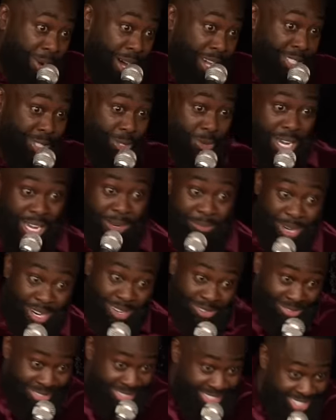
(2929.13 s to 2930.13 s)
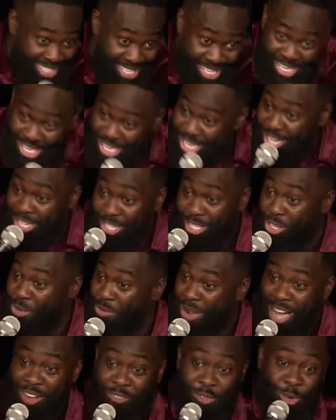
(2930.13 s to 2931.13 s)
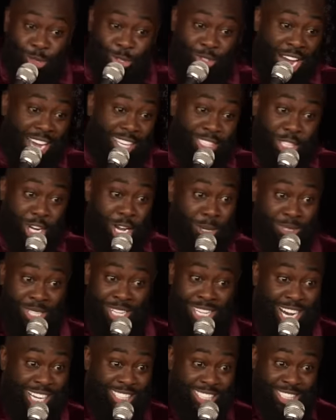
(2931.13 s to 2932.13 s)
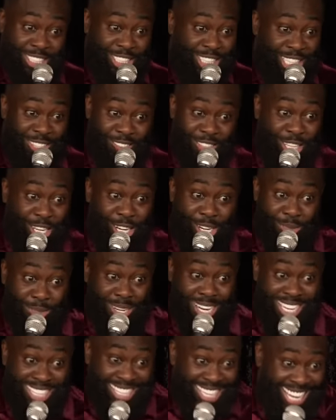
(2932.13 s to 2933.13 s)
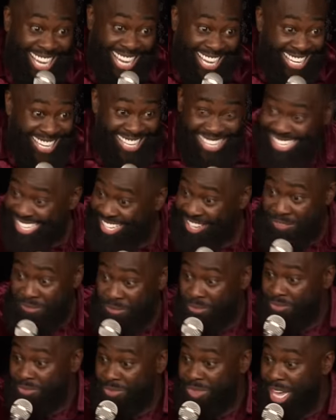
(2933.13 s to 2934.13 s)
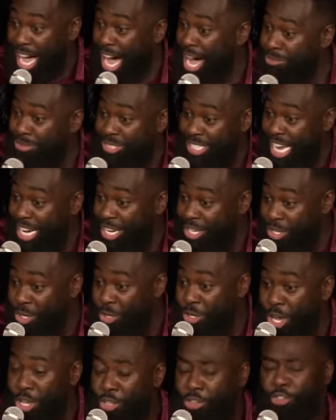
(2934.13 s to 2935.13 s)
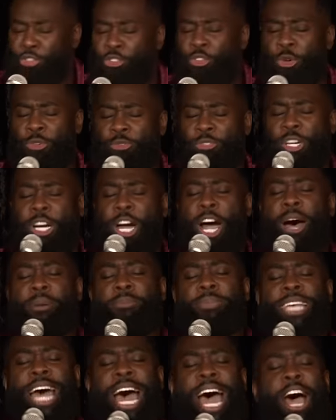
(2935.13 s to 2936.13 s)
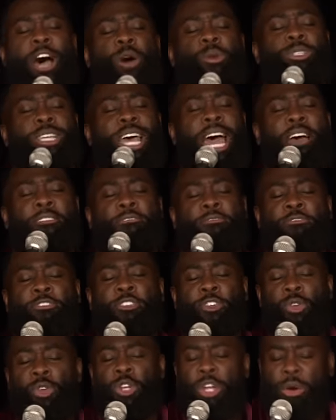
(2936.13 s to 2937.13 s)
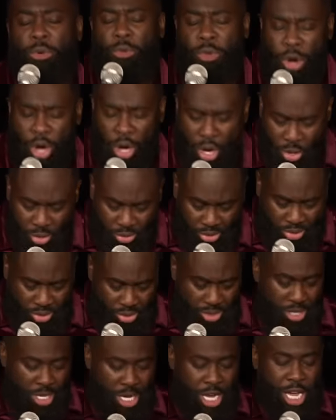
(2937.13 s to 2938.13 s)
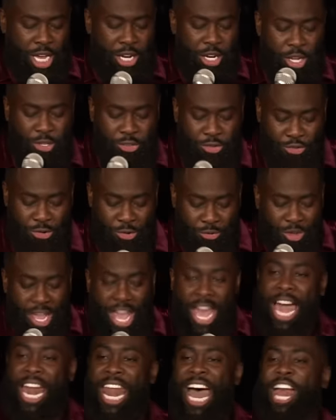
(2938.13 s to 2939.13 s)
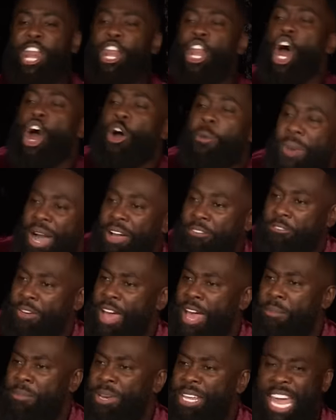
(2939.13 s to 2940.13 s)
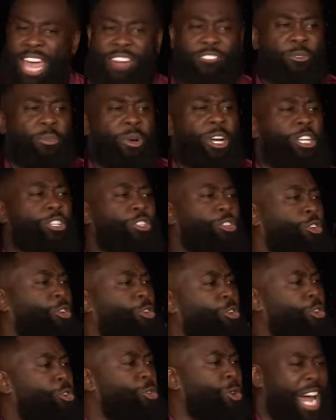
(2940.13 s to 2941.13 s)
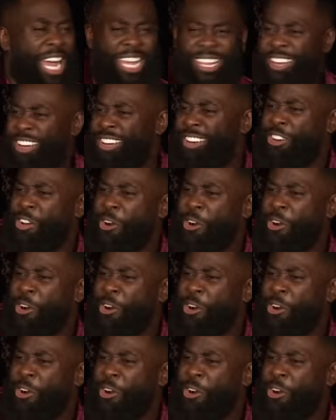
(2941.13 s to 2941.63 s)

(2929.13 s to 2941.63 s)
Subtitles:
pass away, bruv. You might have all tried to church your cousin, you didn't even know. I'm telling you, the truth comes out at funerals. The truth. And I know my family. Everybody's cool. I ain't heard